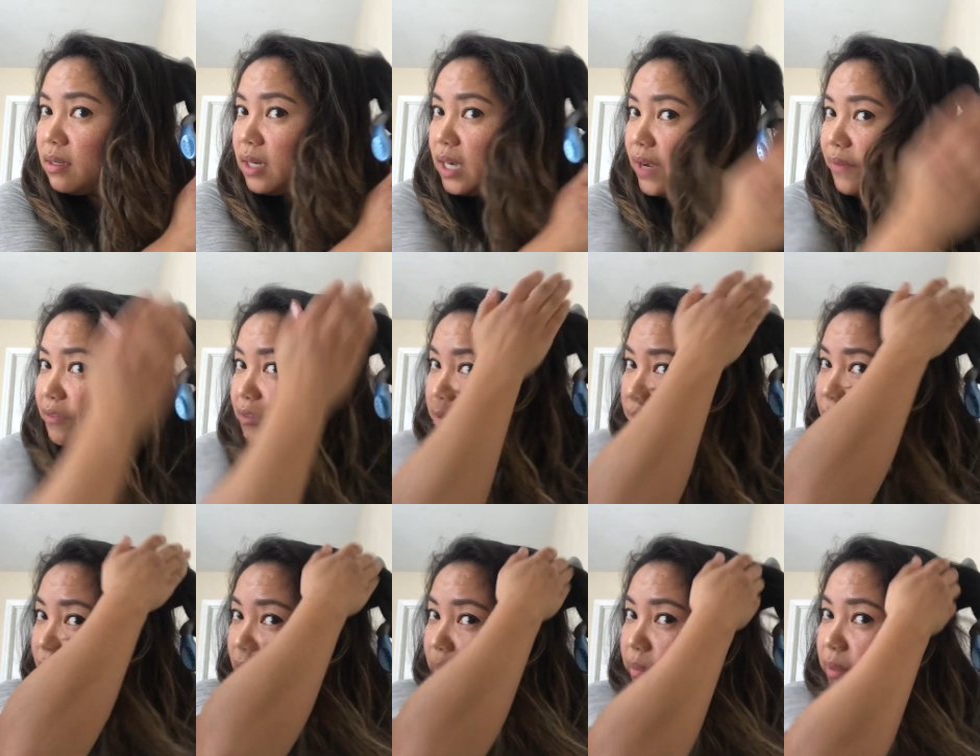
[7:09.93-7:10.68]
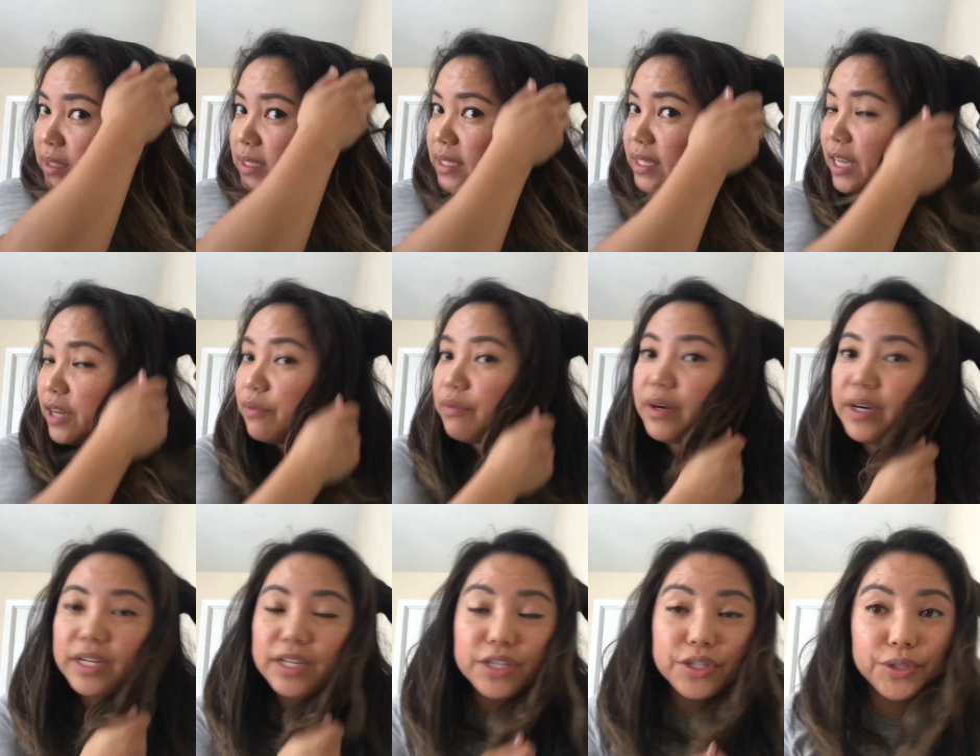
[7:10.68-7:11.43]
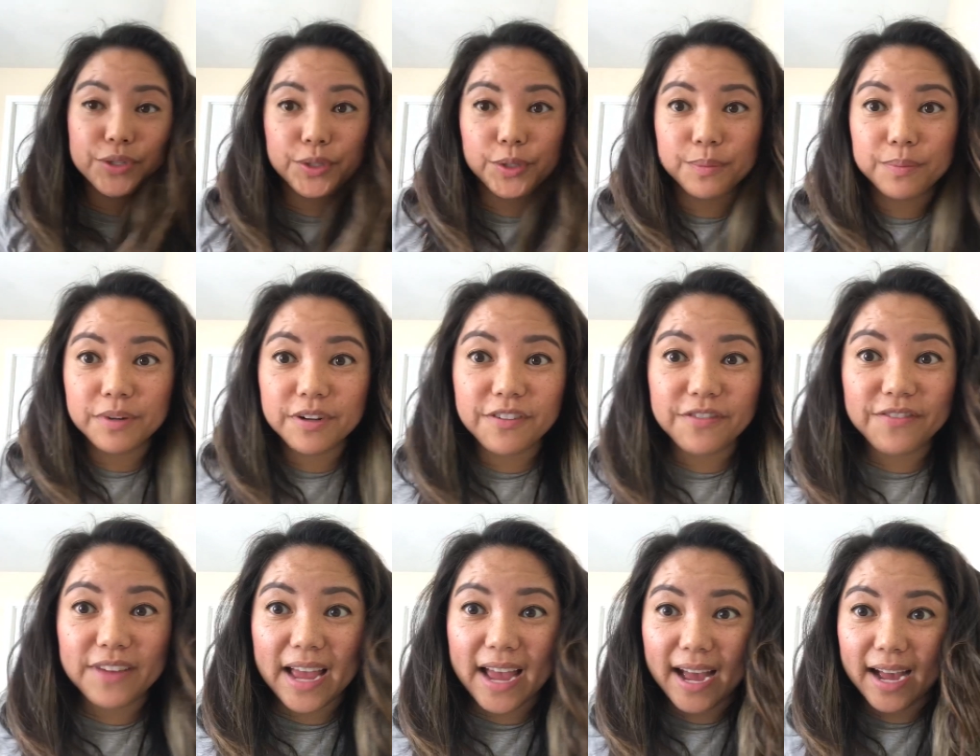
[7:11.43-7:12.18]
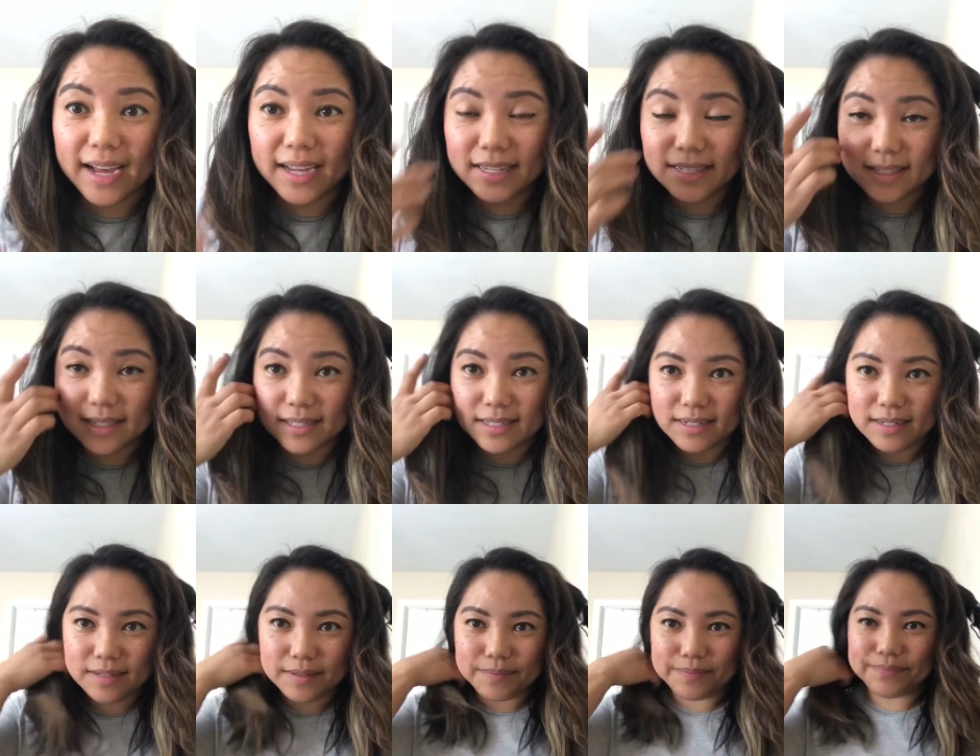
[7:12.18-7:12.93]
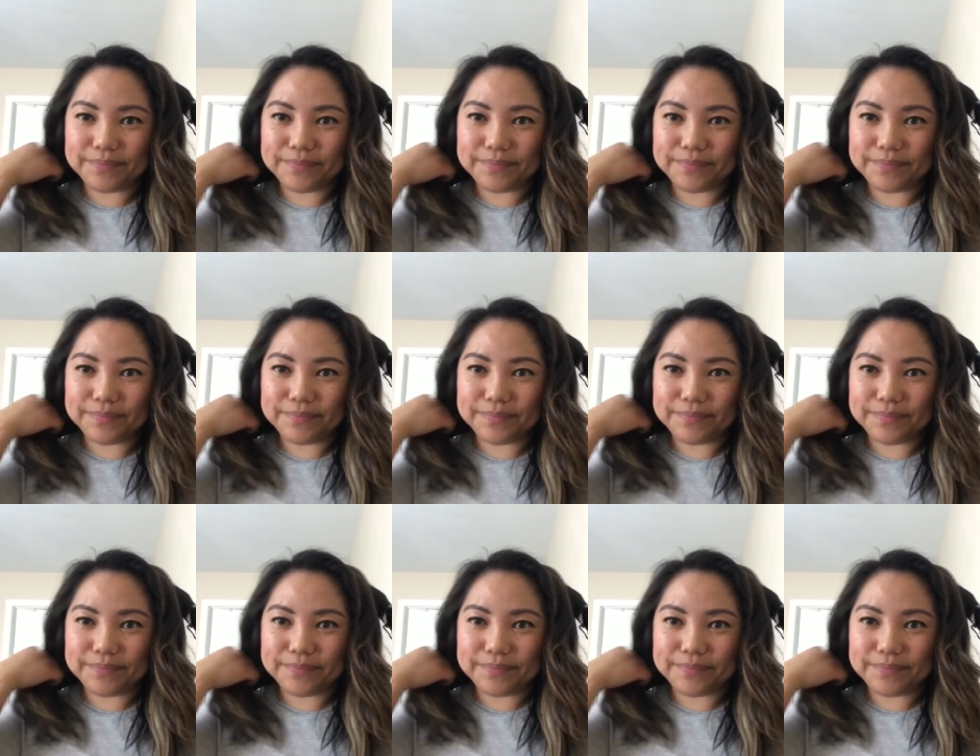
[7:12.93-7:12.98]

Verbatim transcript: I have to be able to get ready super fast.